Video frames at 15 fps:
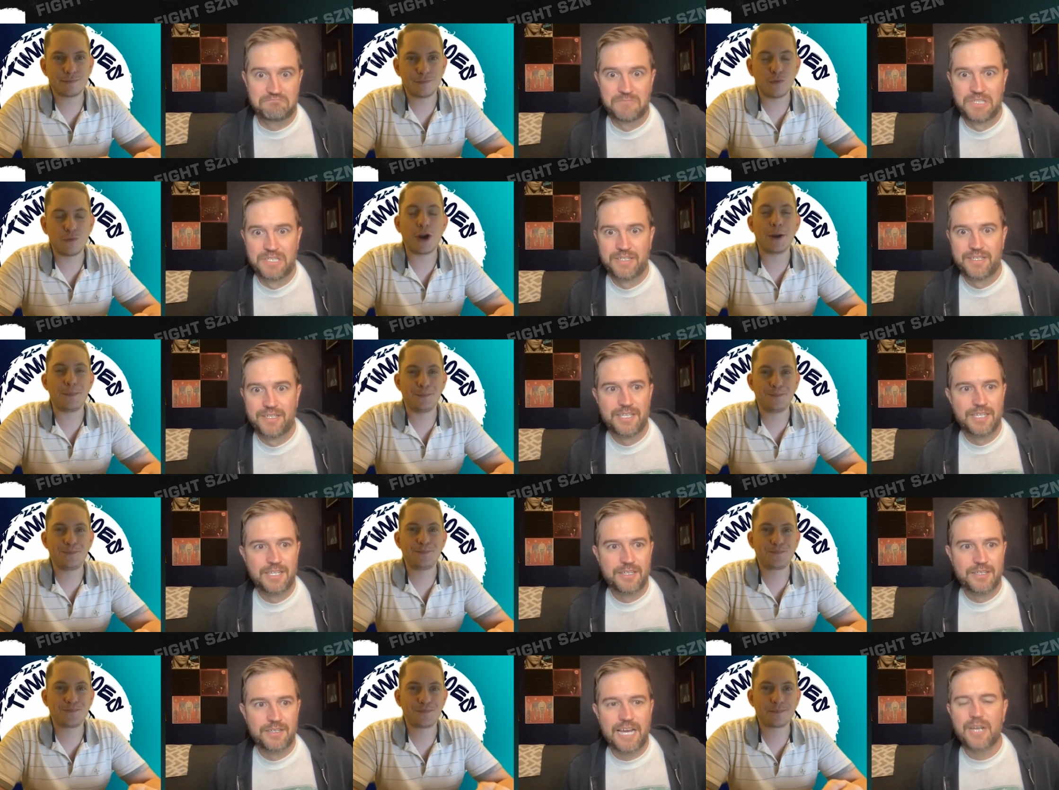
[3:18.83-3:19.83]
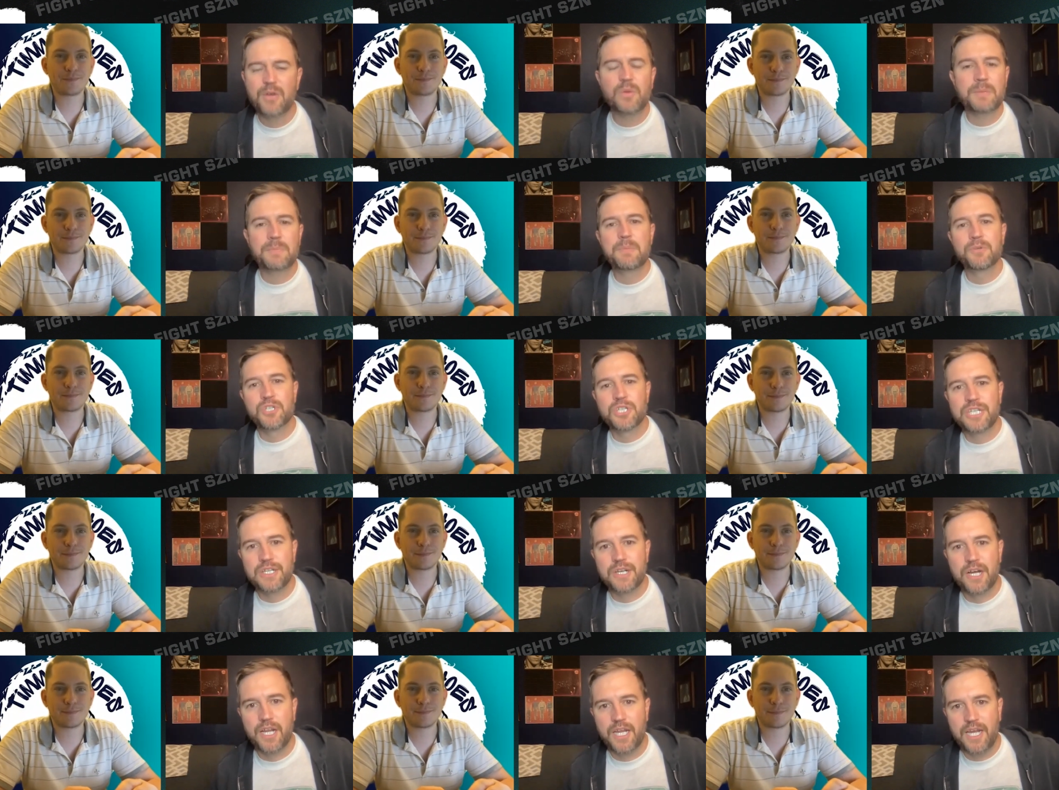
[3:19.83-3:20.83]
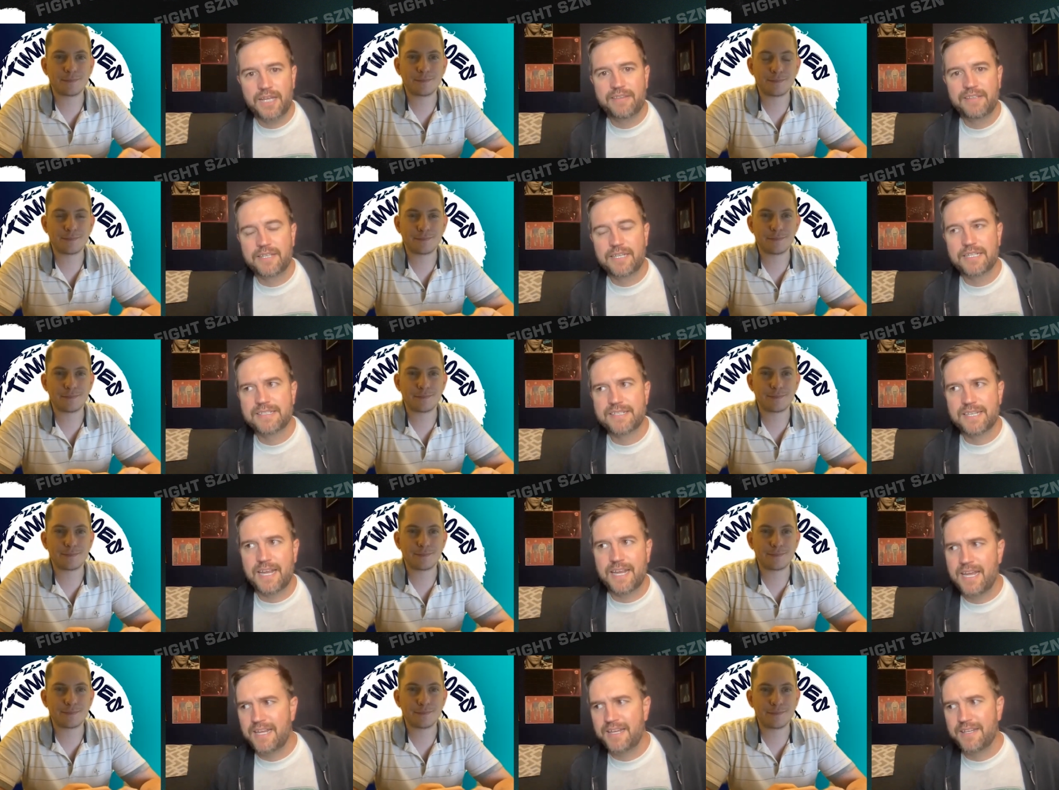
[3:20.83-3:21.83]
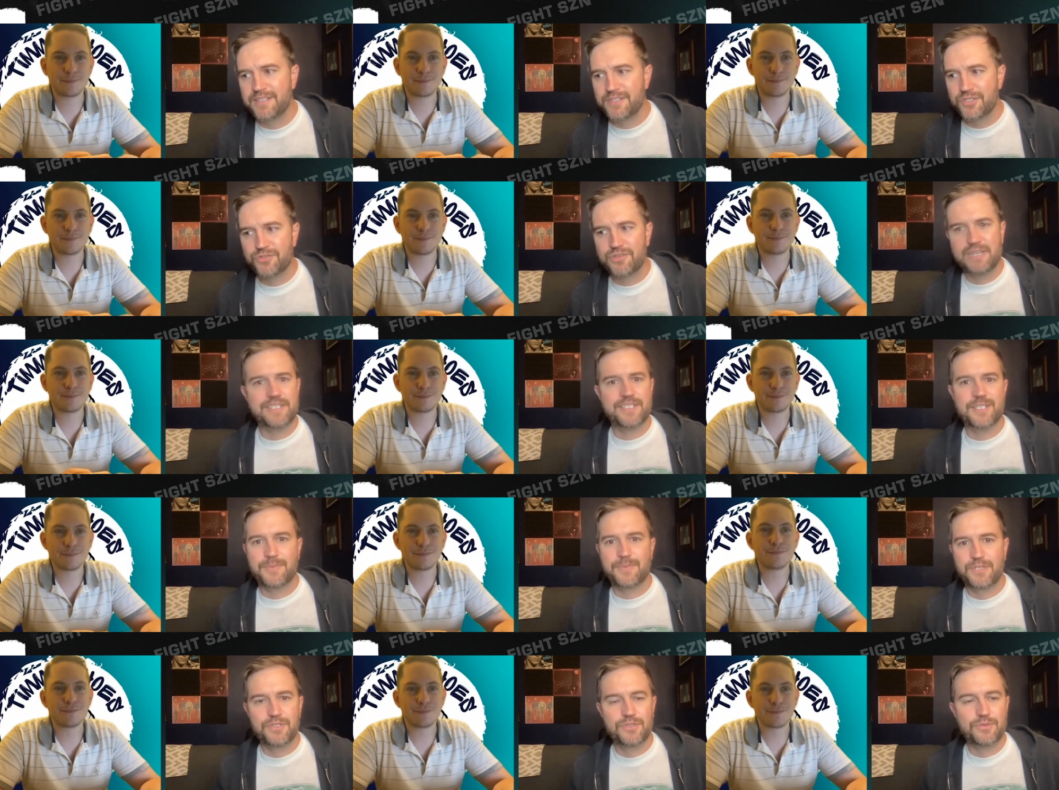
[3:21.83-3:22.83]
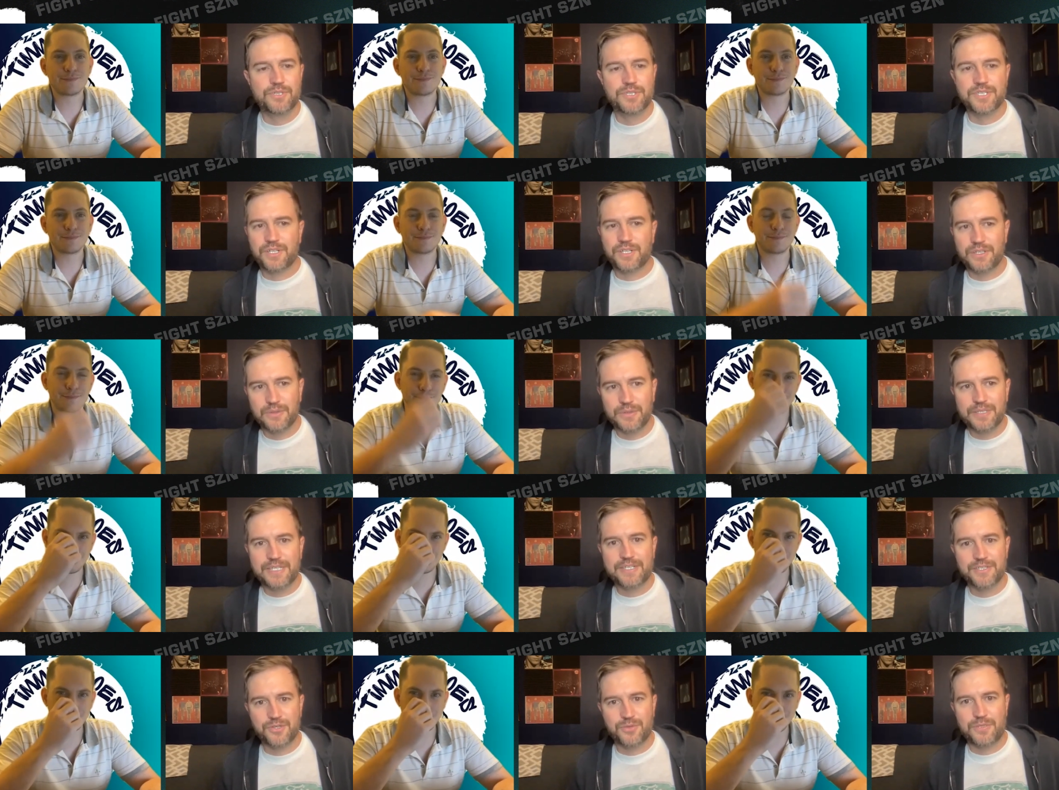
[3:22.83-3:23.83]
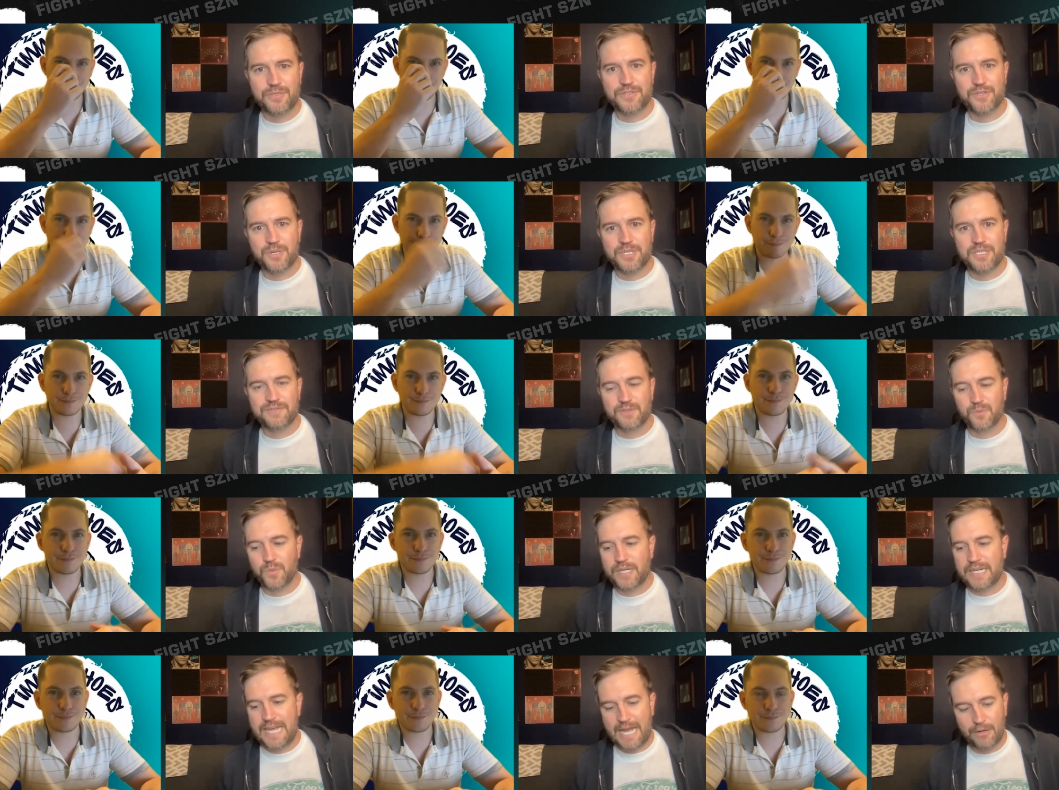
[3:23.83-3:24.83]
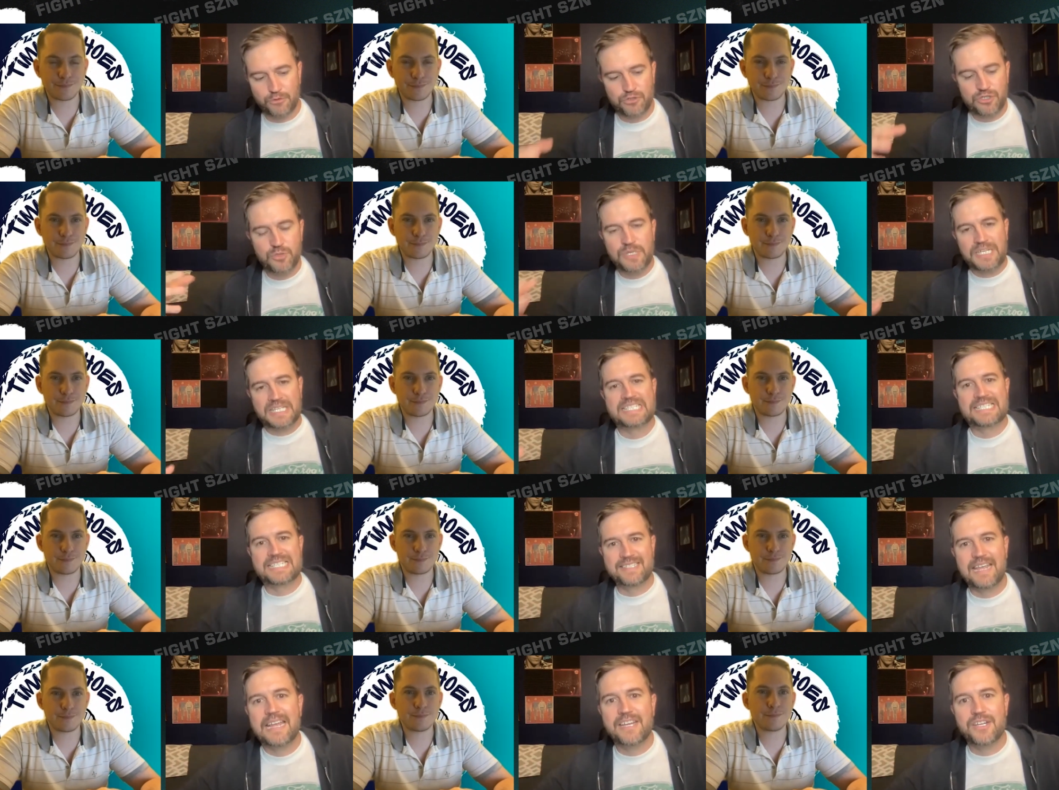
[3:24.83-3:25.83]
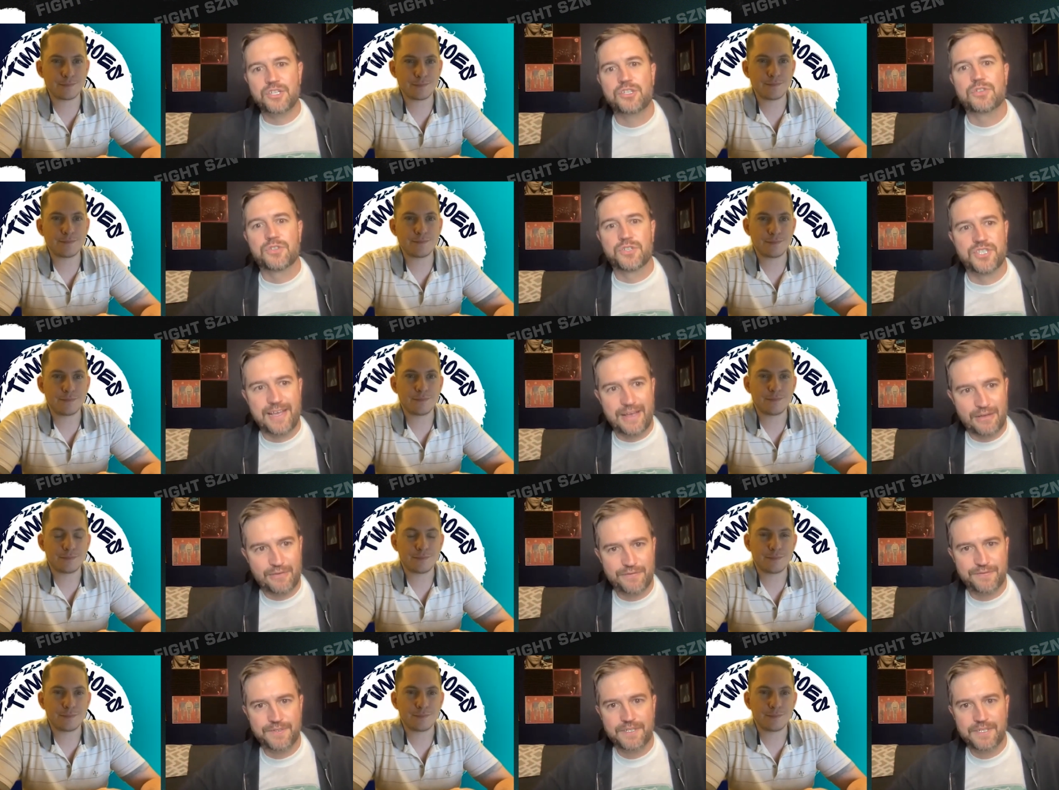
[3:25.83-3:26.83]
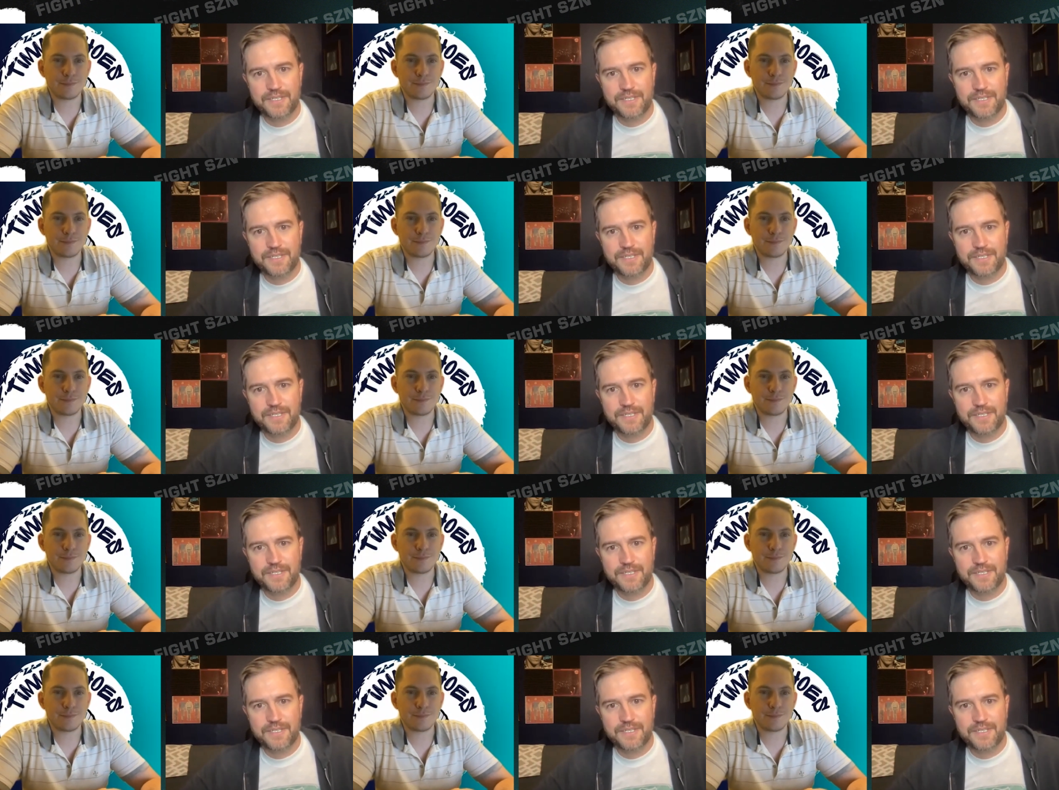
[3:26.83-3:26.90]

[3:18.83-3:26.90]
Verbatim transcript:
Speaker 1: Right. I don't like people shitting on it. I think that it's like, hey, he's trying something new because clearly his career is going a different way. How do you extend yourself?